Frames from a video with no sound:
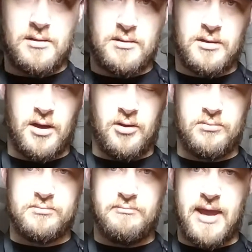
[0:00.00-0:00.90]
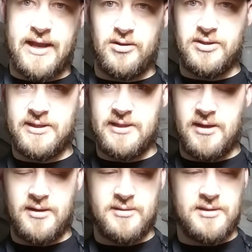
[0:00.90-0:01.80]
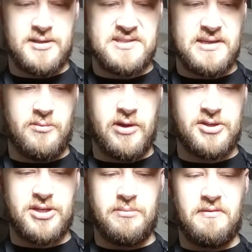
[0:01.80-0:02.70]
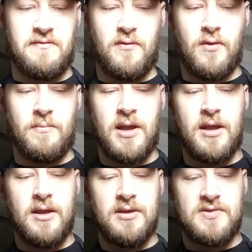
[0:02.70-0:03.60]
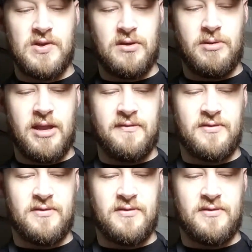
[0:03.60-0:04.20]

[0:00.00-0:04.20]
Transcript: you know, mangled in there in some way, shape, or form. So you might have to,